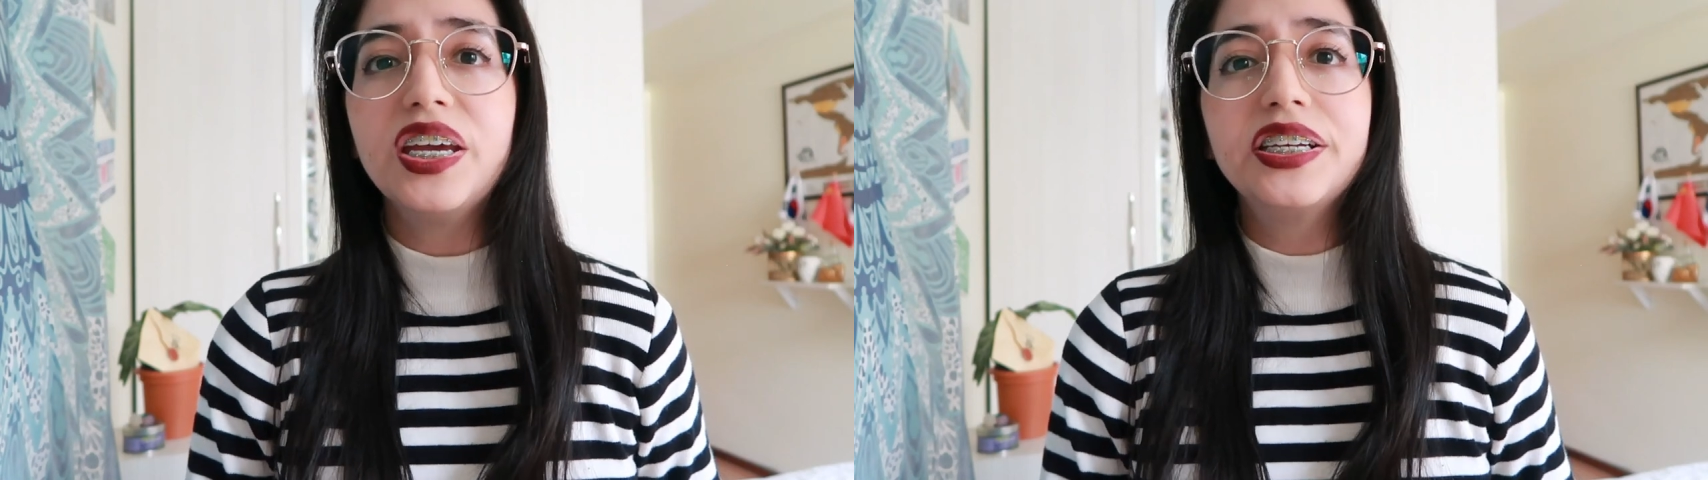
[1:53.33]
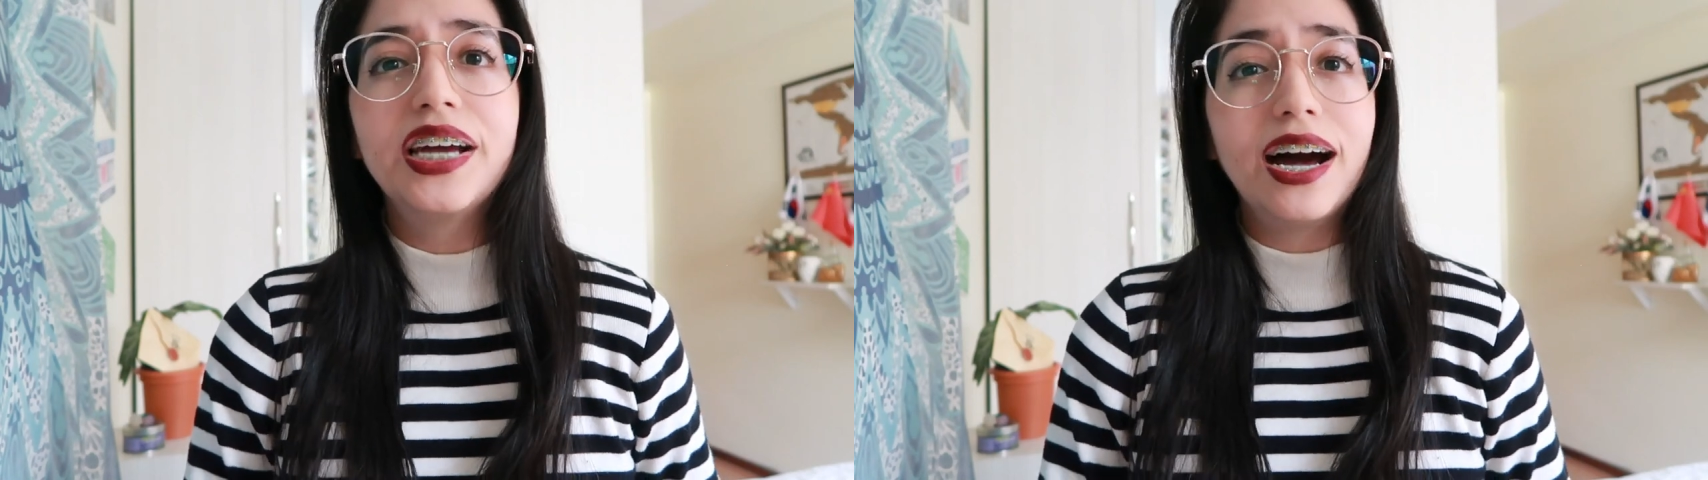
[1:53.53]

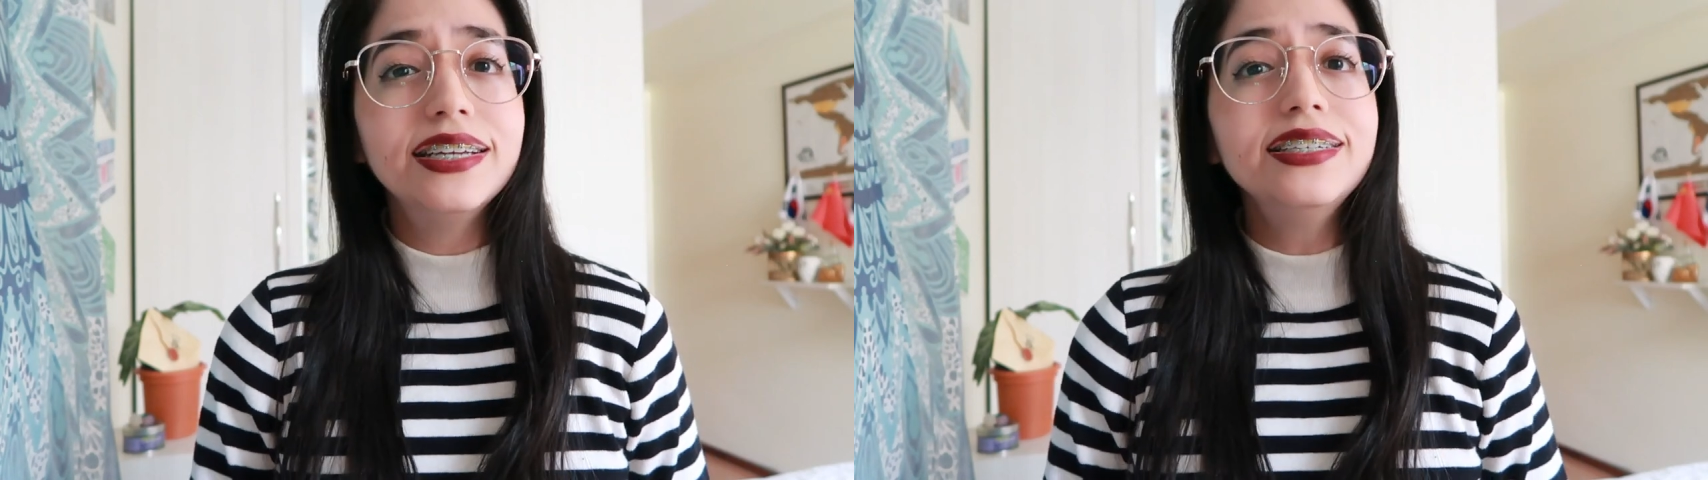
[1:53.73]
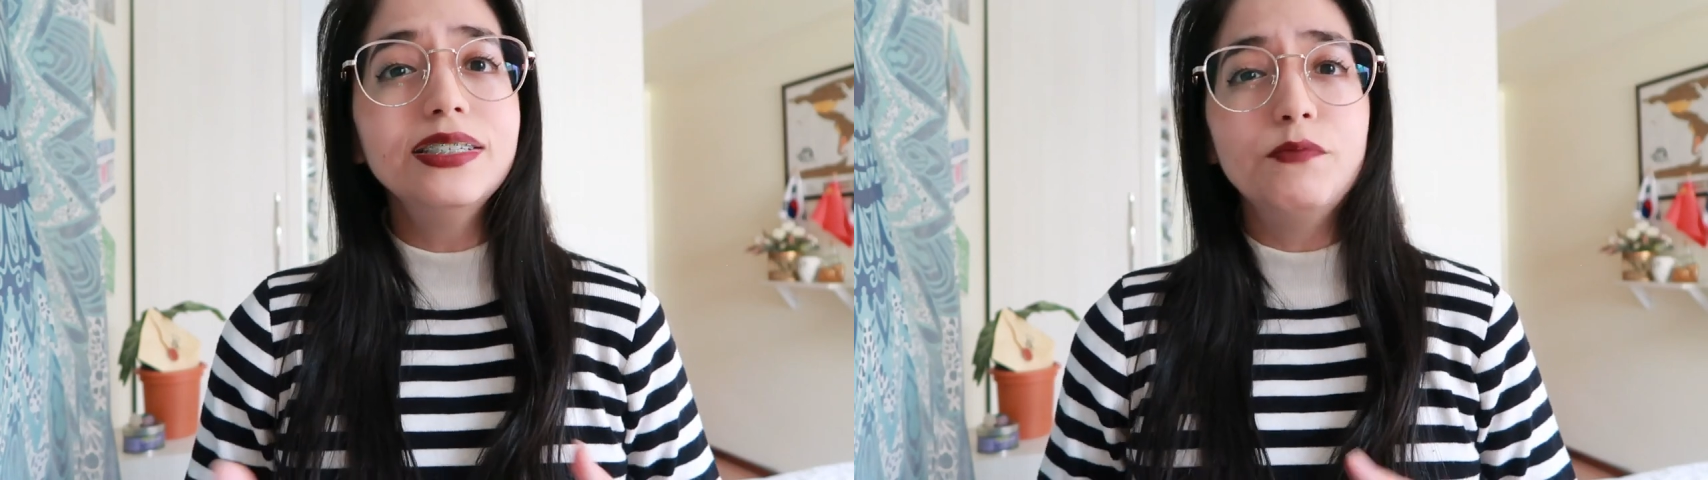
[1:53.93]
it
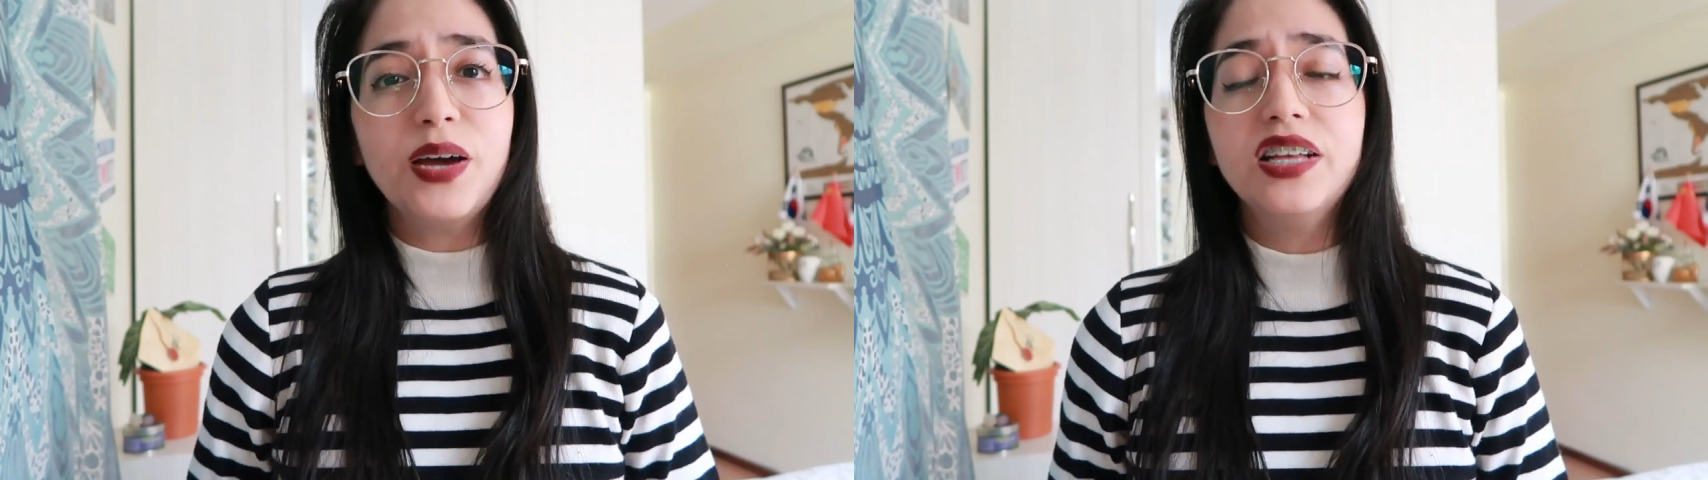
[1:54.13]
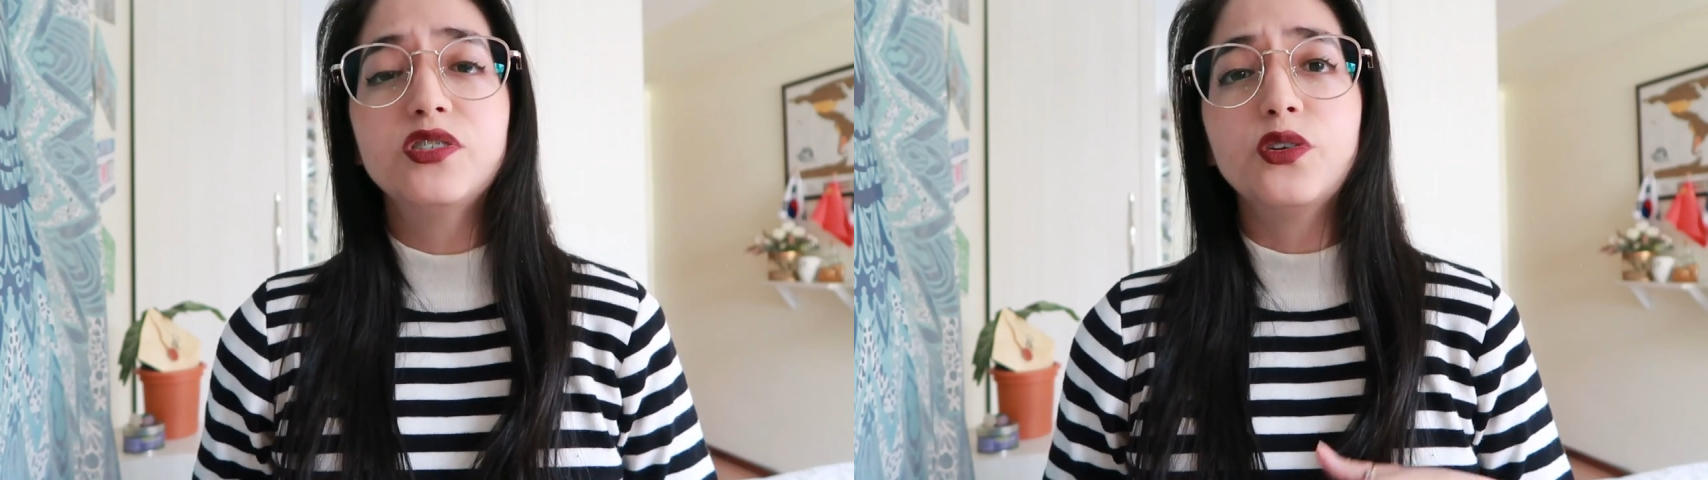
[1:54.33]
kind of
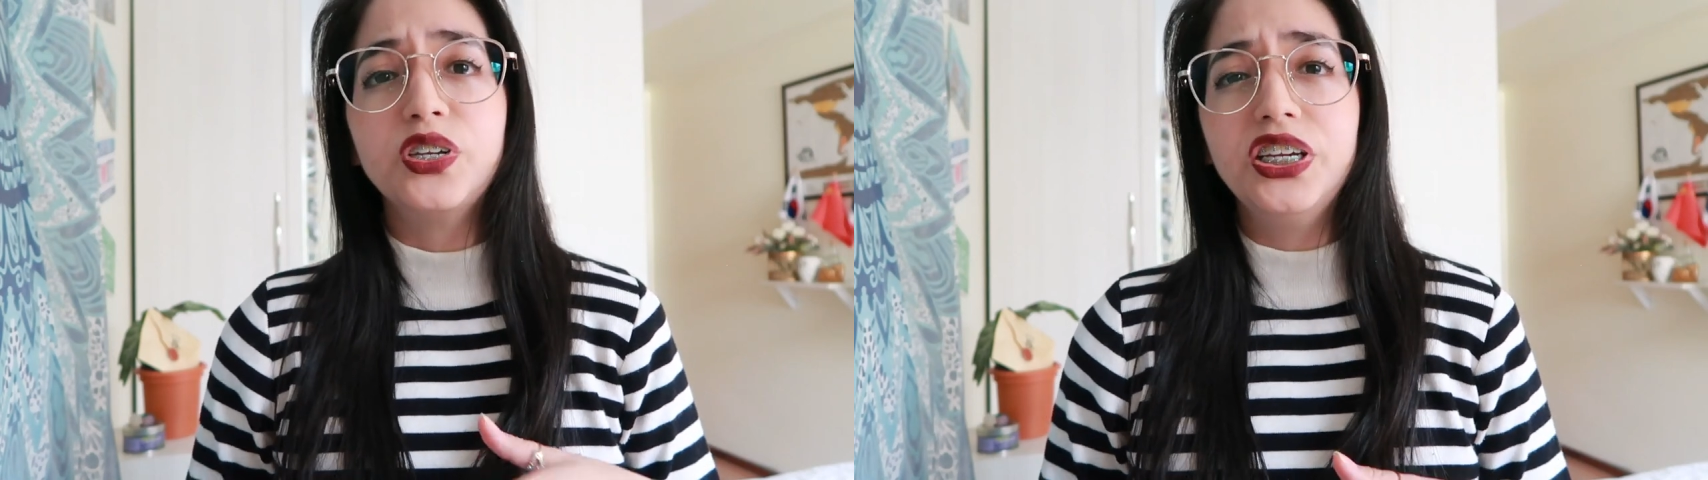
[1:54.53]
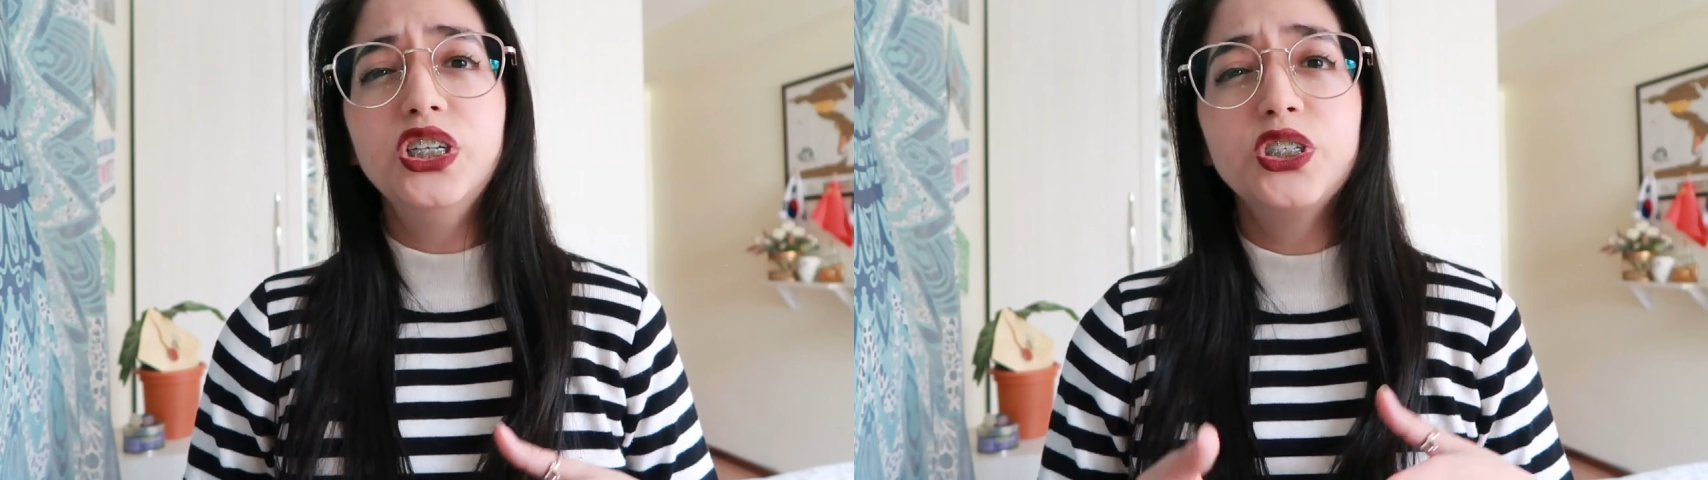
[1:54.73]
depends
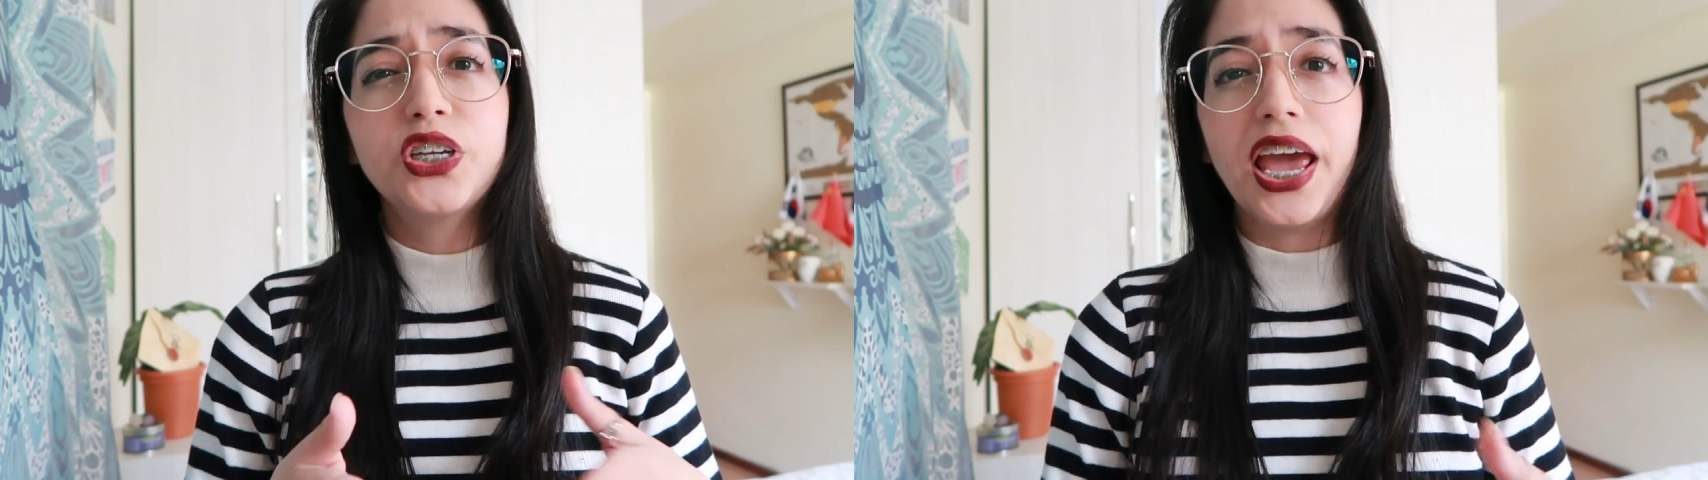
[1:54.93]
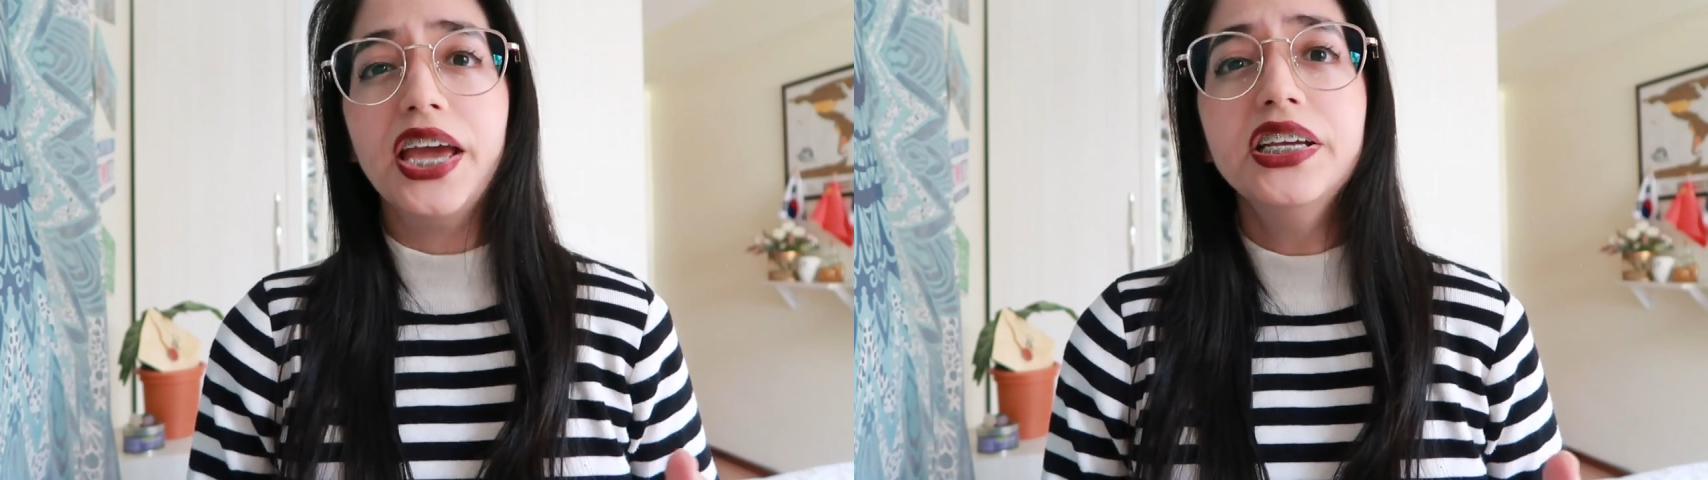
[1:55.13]
on each
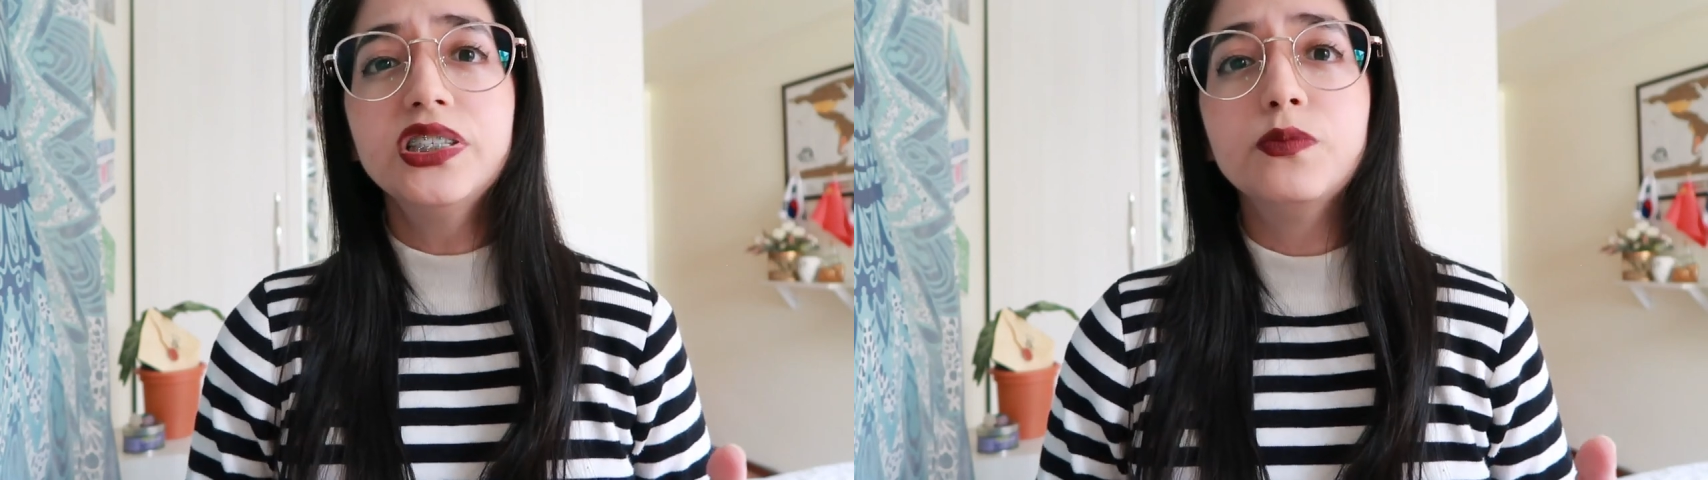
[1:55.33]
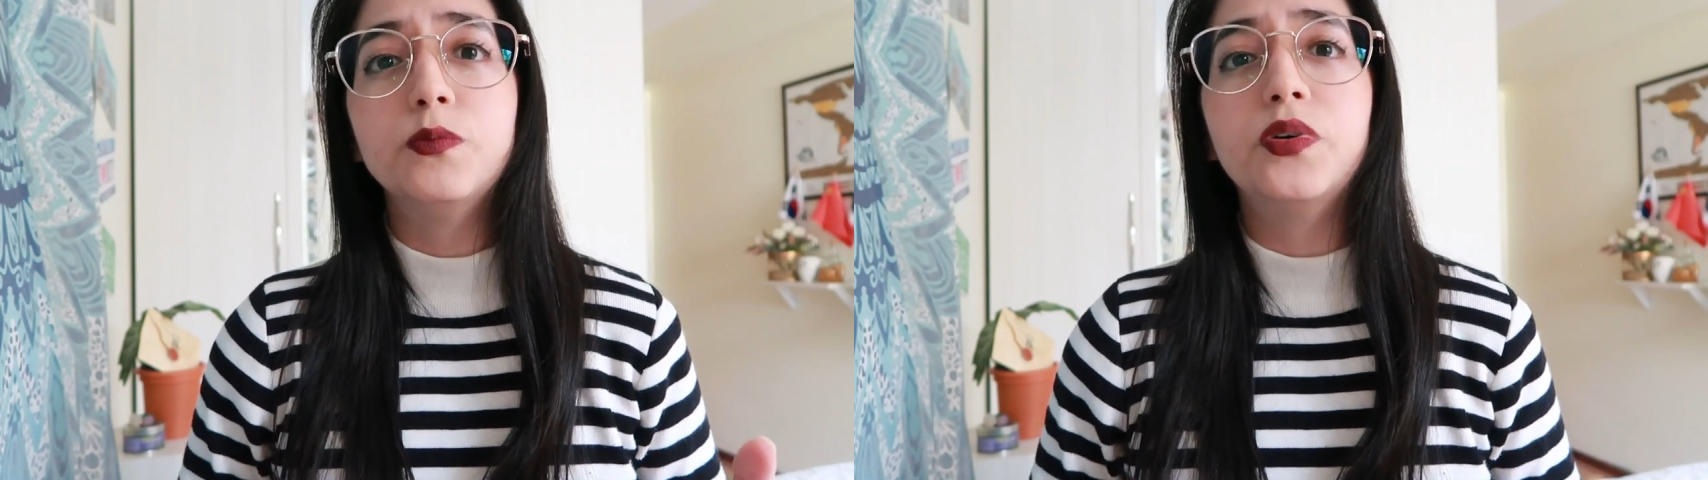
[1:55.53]
case,